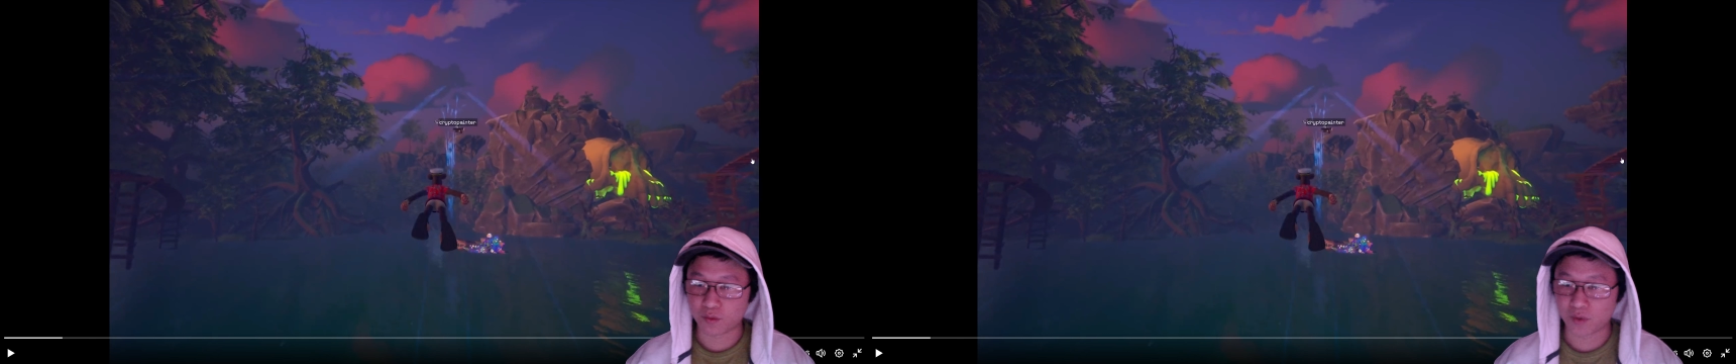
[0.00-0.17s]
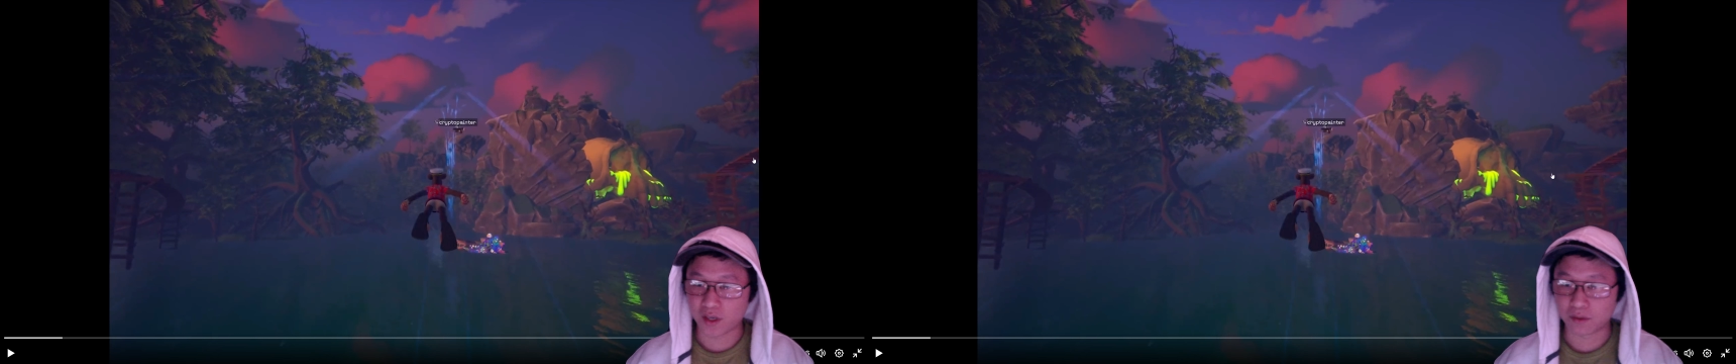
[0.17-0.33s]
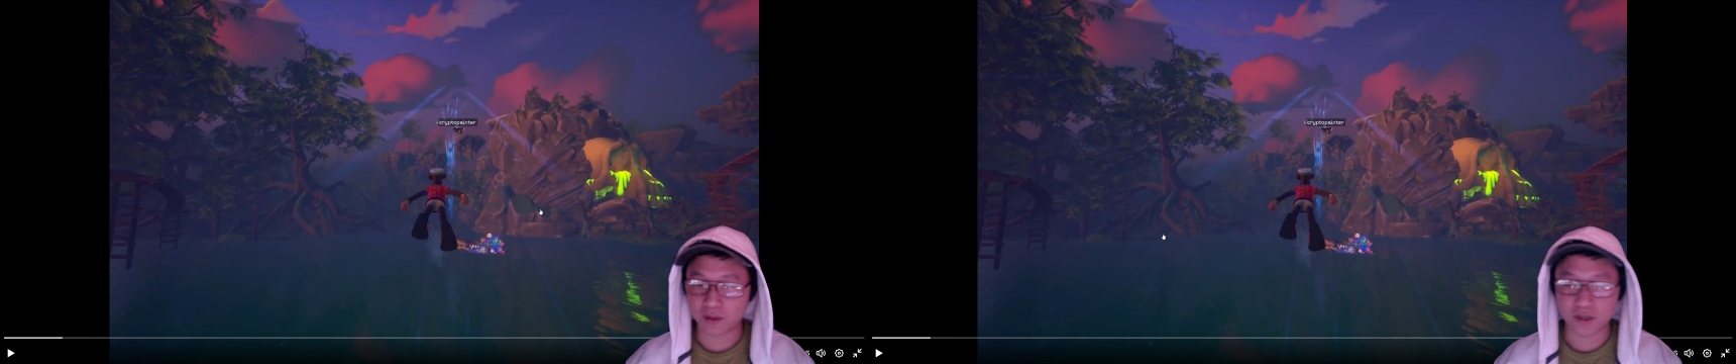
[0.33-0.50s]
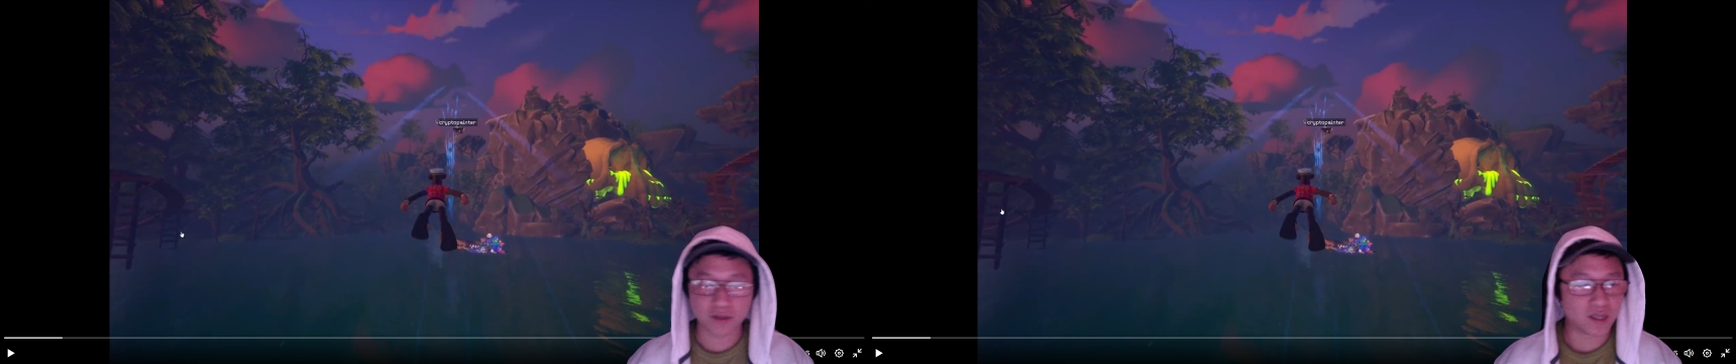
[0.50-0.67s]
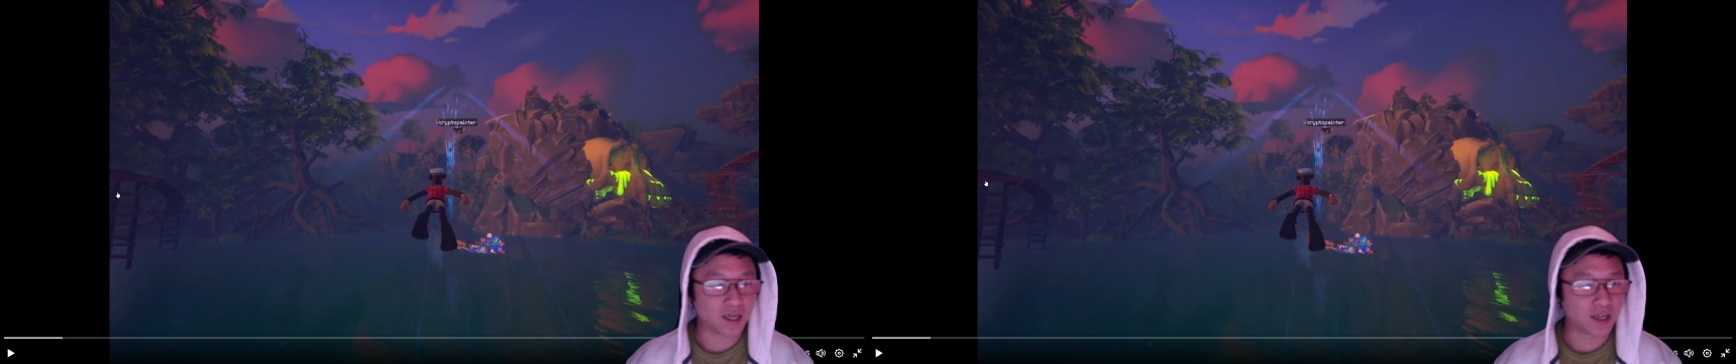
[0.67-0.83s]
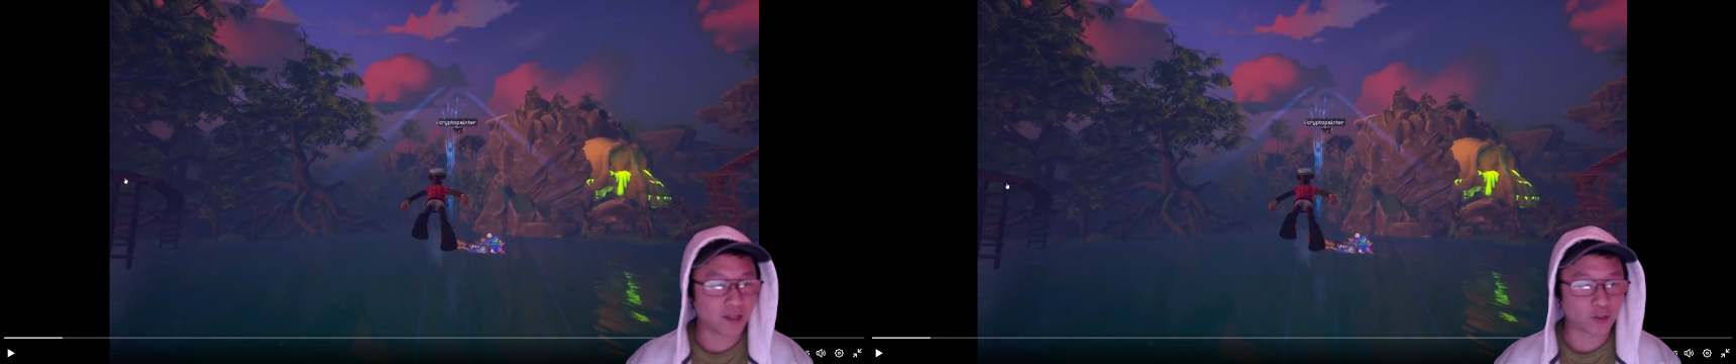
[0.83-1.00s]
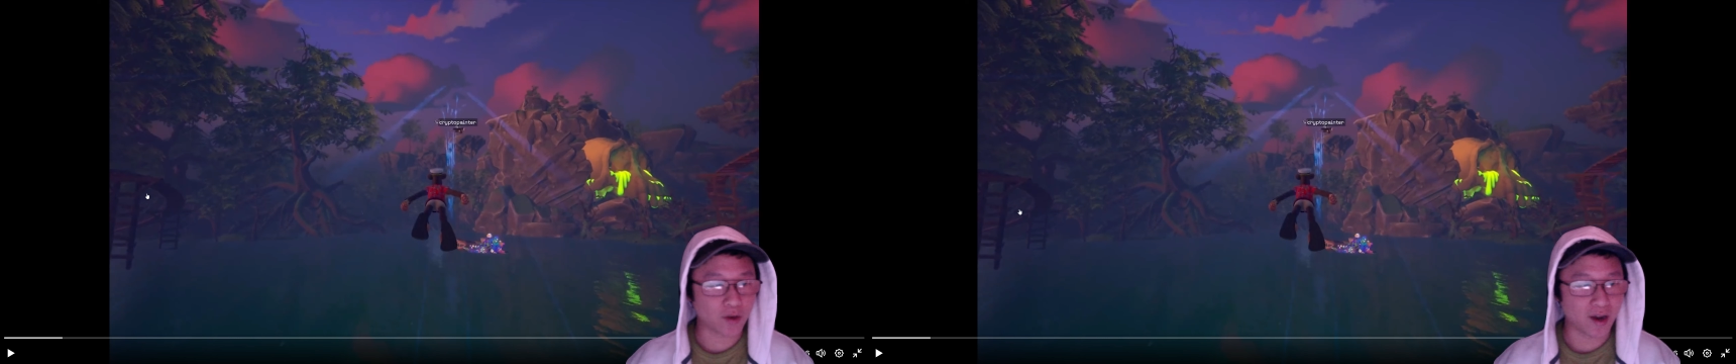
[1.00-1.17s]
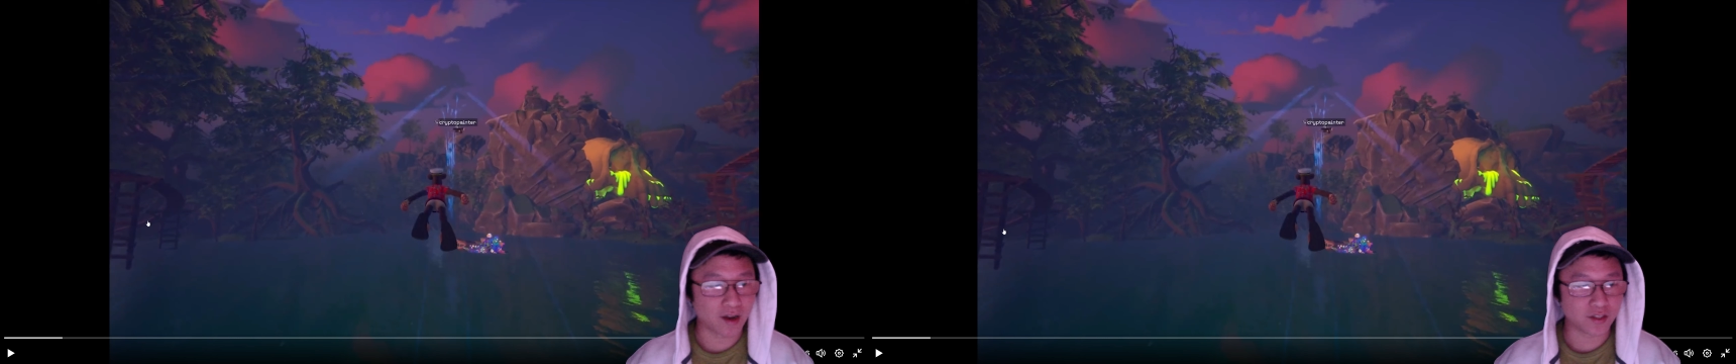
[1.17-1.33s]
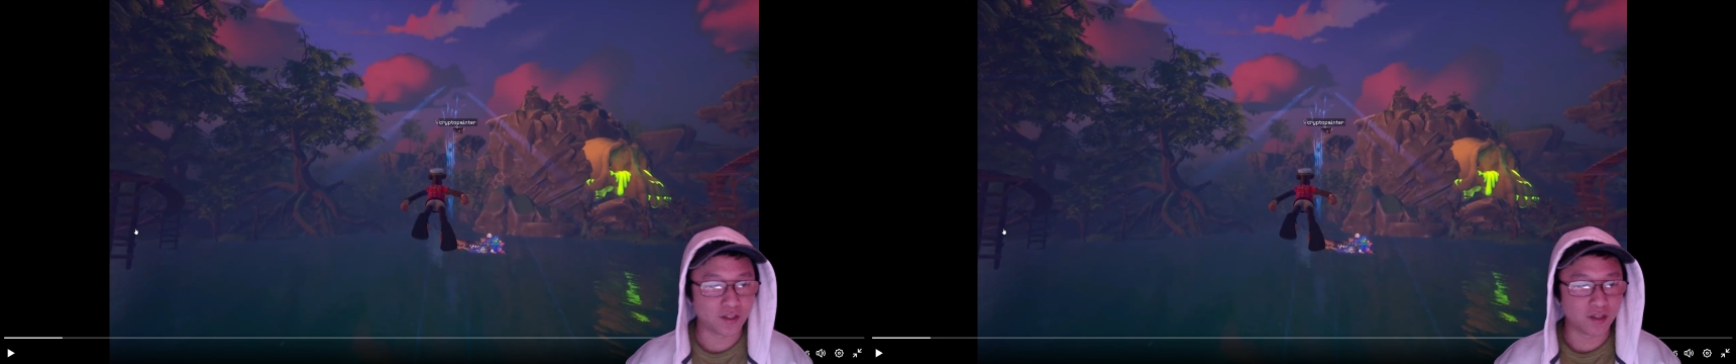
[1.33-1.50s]
railroad
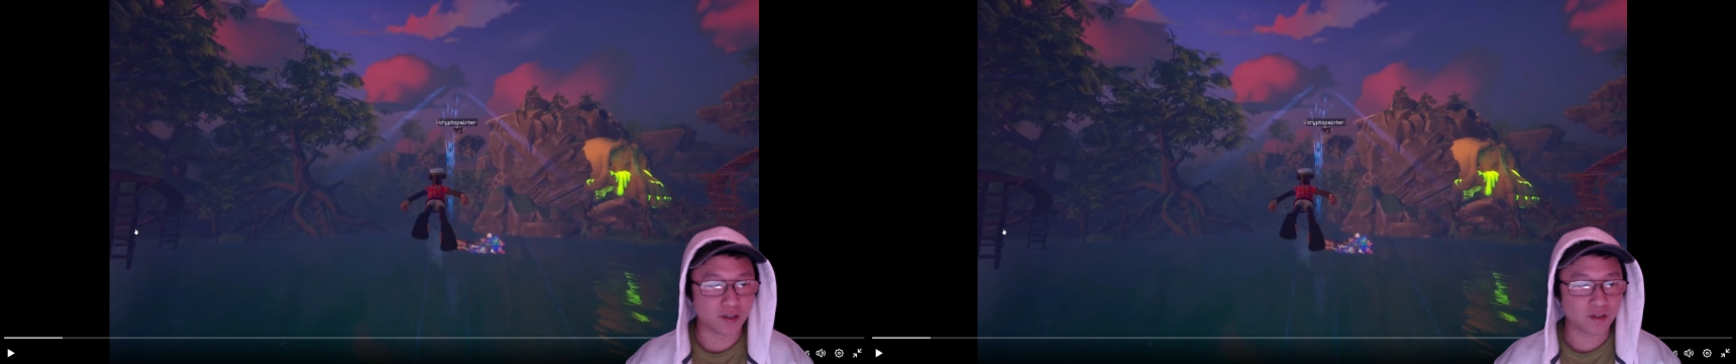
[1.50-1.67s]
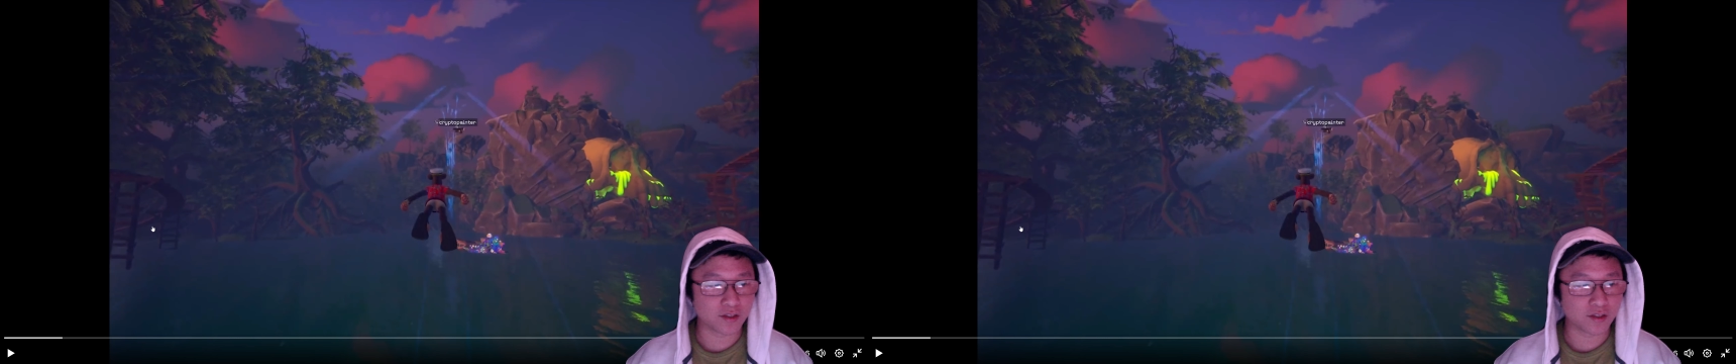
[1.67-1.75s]
tracks here.